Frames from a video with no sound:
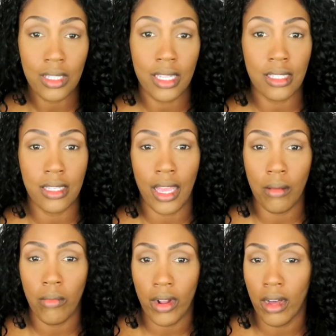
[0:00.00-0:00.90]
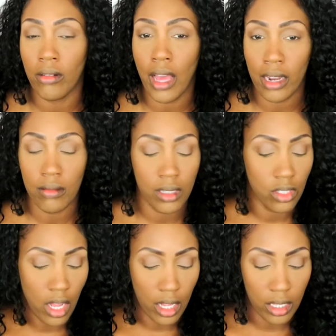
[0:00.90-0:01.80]
the same brown out of the
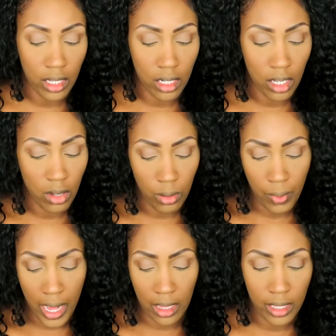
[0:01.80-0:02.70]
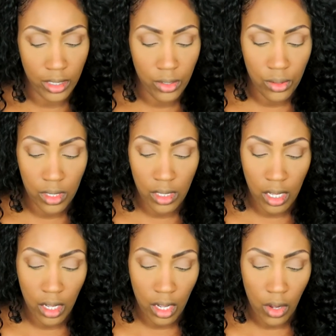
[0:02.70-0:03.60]
chocolate gold palette, using the
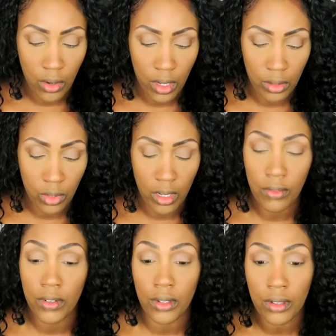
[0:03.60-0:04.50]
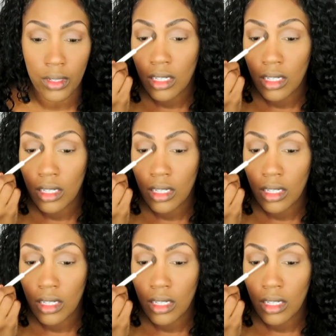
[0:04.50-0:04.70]
Cocoa Truffle.